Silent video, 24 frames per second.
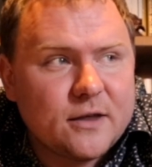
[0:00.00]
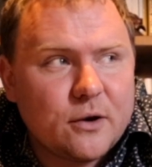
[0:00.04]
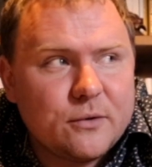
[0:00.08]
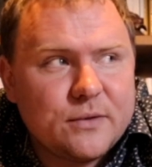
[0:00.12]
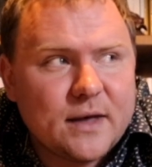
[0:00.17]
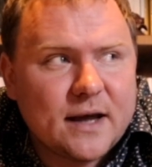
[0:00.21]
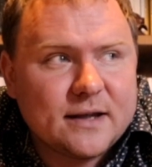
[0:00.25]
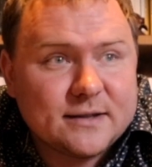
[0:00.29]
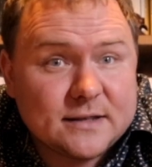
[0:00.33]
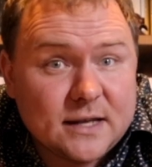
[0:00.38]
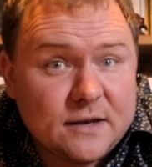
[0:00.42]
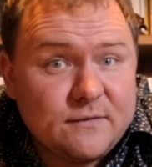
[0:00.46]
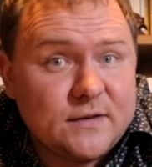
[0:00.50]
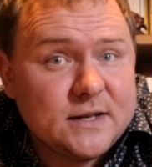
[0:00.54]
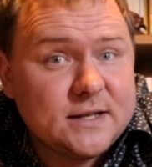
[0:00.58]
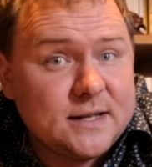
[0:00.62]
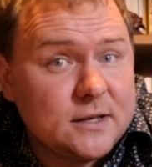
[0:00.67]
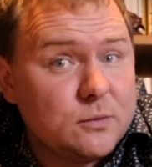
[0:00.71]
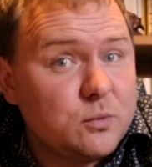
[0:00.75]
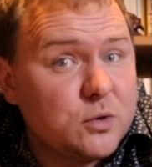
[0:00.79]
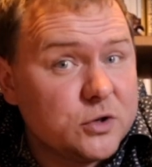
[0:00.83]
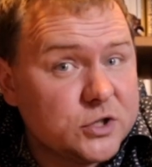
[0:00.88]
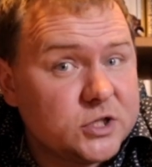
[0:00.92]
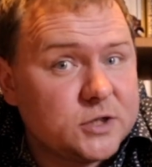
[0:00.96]
though that DVD
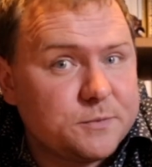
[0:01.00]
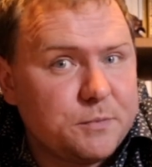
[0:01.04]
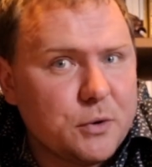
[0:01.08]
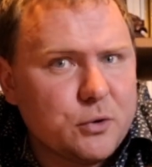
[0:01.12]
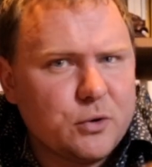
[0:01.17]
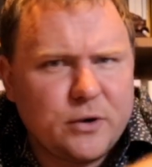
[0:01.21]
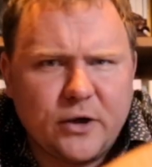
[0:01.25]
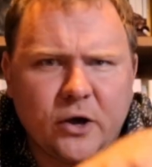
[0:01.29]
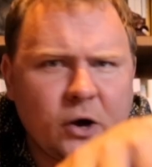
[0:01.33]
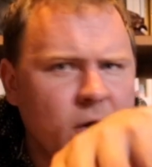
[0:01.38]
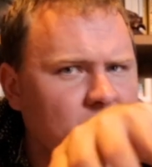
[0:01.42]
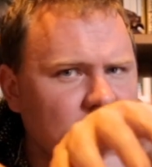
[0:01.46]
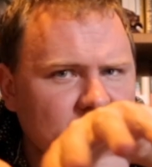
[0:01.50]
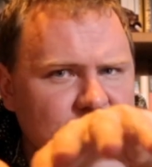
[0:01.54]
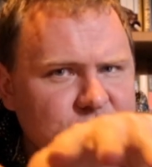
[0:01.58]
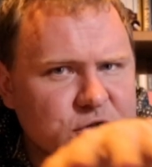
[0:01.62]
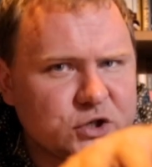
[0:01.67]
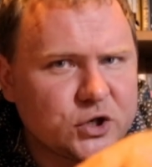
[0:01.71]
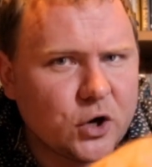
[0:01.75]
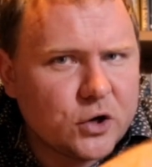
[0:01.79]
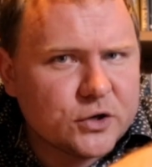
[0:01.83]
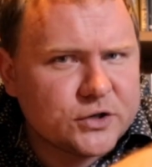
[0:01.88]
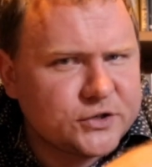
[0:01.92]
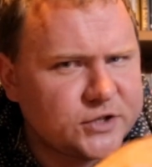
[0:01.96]
was spooky. I don't give a
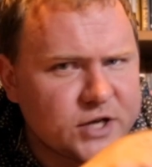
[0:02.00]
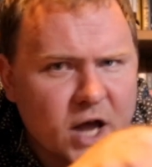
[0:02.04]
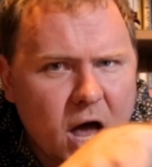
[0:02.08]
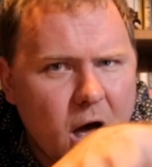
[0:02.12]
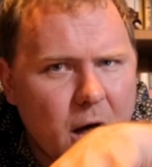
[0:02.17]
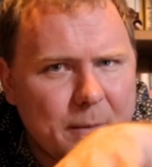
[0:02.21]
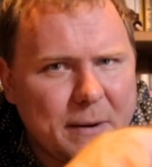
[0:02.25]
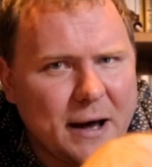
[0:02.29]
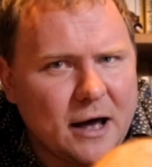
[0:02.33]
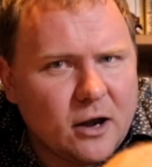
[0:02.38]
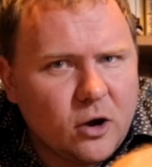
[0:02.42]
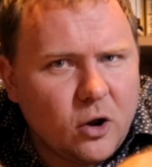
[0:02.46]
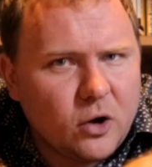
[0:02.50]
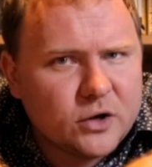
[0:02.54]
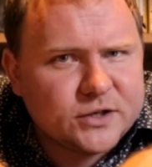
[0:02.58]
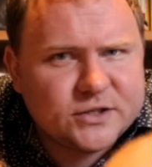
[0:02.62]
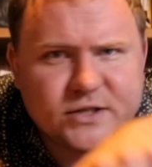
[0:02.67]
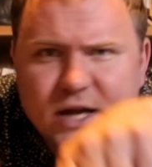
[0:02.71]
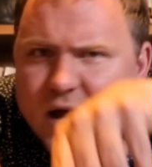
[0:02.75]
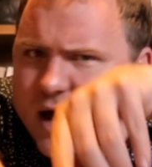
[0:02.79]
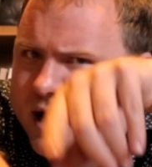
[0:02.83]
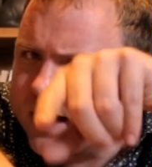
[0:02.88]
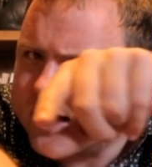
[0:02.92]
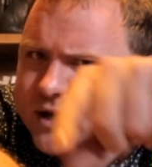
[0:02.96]
toss about a loss
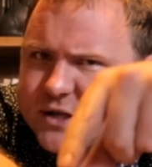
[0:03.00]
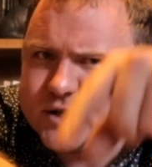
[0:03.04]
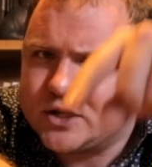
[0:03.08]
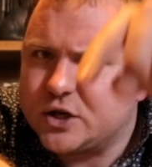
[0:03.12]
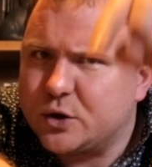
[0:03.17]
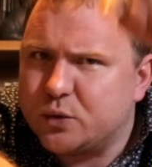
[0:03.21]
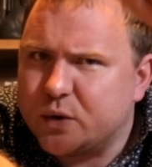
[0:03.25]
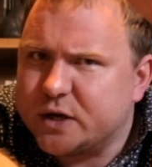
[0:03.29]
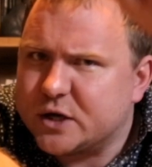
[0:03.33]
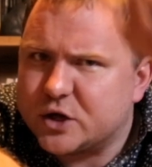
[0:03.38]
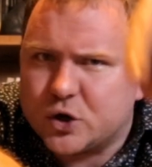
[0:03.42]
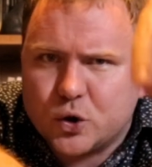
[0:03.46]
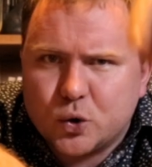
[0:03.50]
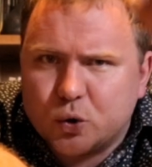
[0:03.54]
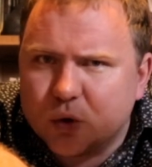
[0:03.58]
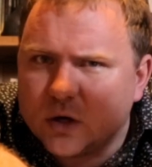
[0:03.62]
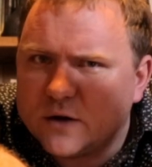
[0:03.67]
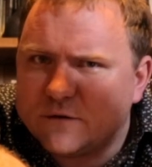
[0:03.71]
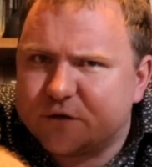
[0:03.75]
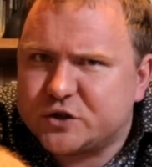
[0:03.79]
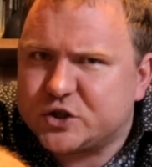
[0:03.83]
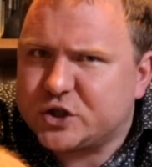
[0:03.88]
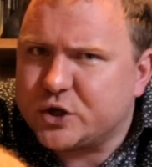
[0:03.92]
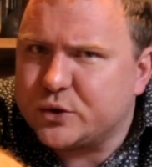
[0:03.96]
against you in Call
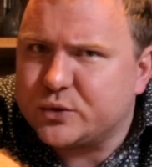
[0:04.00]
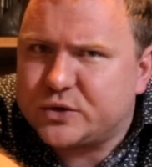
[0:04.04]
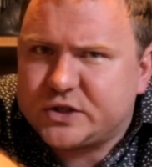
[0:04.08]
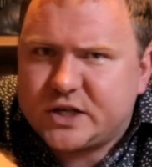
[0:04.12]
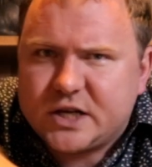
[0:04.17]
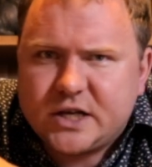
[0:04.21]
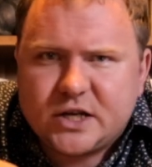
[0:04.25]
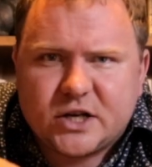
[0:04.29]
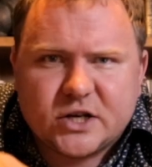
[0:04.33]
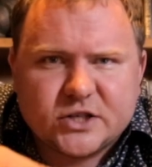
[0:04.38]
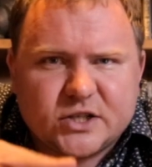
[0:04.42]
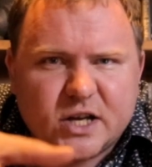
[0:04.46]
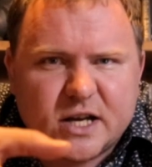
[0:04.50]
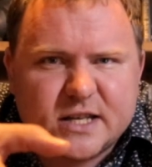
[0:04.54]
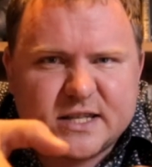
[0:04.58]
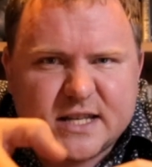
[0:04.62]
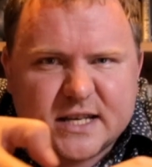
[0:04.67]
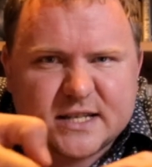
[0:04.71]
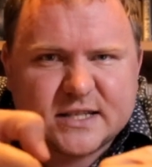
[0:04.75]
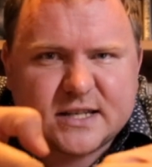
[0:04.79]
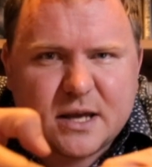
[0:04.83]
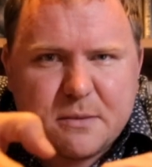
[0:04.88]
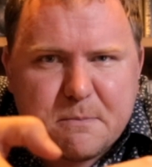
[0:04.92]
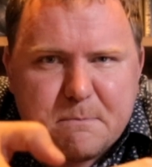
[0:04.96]
of Duty, because I
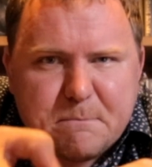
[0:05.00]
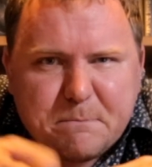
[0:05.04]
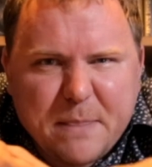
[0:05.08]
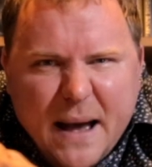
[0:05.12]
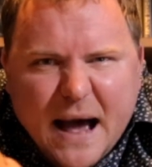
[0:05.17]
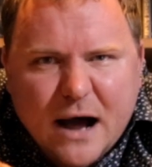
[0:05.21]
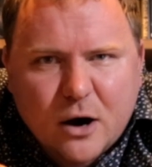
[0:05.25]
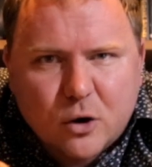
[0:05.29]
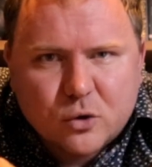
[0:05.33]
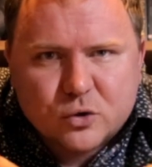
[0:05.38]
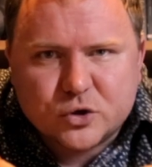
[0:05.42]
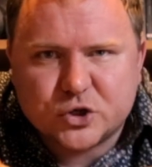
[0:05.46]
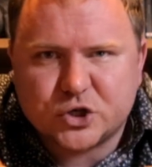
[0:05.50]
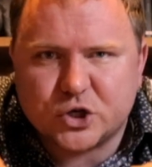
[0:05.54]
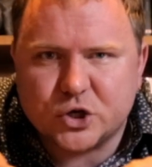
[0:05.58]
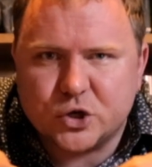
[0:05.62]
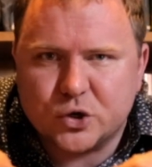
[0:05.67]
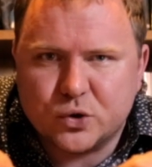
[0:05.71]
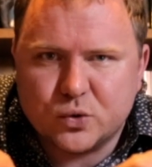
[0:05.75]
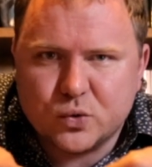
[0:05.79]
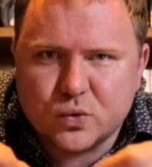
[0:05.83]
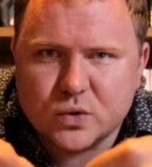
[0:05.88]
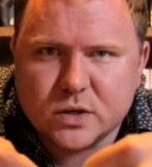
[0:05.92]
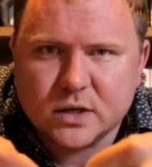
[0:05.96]
disemboweled
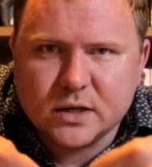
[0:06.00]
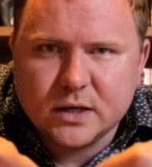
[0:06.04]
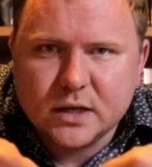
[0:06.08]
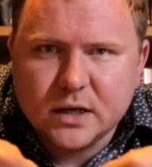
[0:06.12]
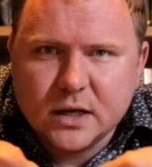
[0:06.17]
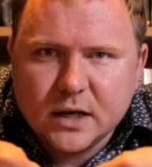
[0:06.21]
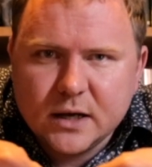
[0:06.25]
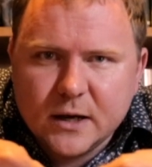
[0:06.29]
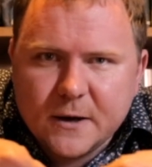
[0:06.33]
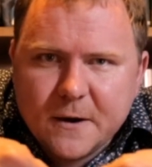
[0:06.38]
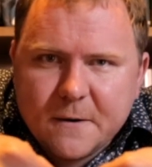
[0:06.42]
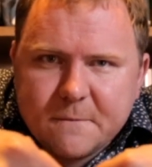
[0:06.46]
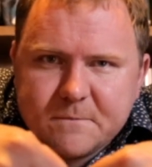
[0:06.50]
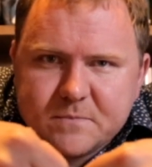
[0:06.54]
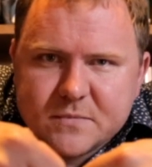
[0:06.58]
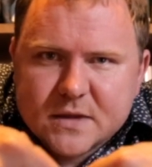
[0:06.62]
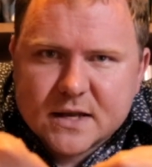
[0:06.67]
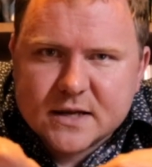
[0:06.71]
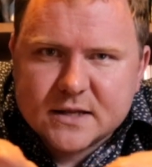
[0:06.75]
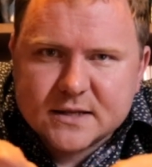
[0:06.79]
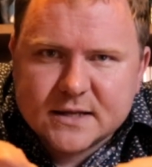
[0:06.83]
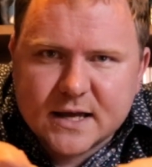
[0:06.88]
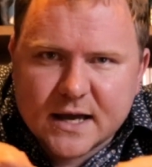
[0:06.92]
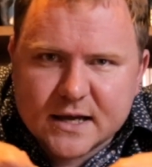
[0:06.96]
you.
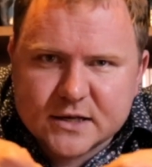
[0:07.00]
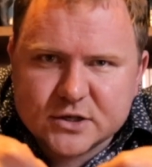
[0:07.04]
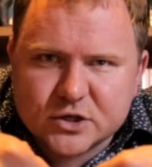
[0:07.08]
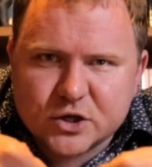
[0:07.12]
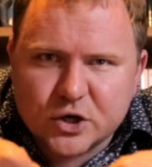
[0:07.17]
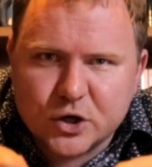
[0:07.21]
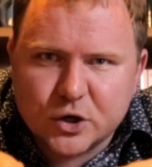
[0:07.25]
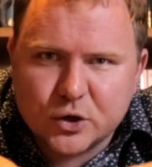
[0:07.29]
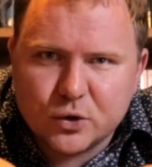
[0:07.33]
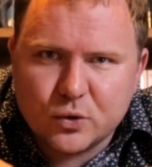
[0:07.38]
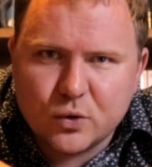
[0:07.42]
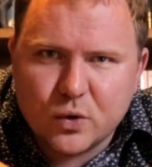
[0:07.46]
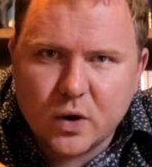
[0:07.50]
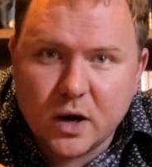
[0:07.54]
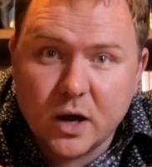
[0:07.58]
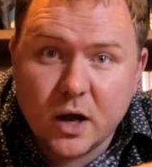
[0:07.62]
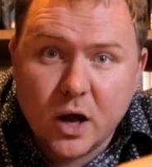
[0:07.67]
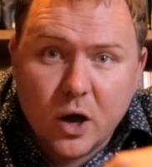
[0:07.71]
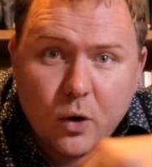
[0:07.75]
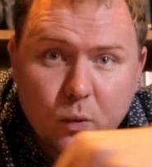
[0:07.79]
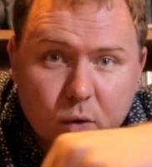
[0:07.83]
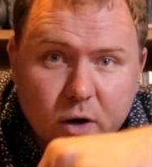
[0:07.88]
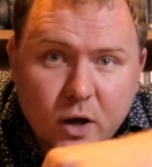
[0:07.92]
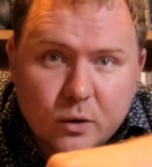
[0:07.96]
And guess who?
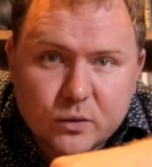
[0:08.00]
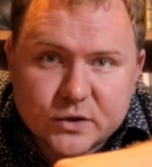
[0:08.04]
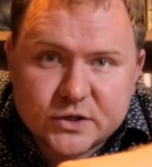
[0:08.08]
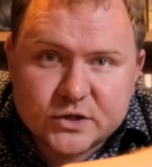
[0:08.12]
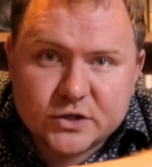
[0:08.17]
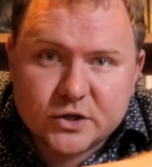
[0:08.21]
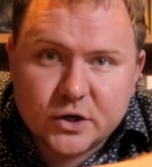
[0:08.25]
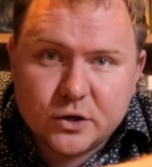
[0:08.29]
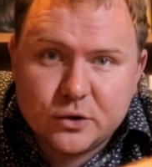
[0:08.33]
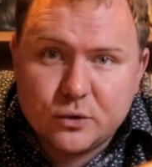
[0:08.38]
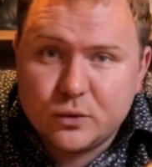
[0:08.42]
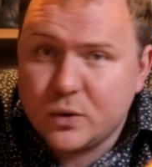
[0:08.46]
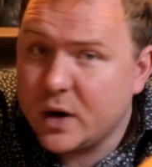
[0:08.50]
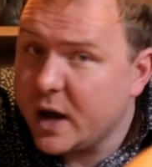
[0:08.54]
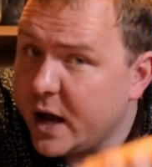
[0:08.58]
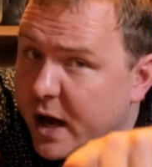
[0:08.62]
When I was Sue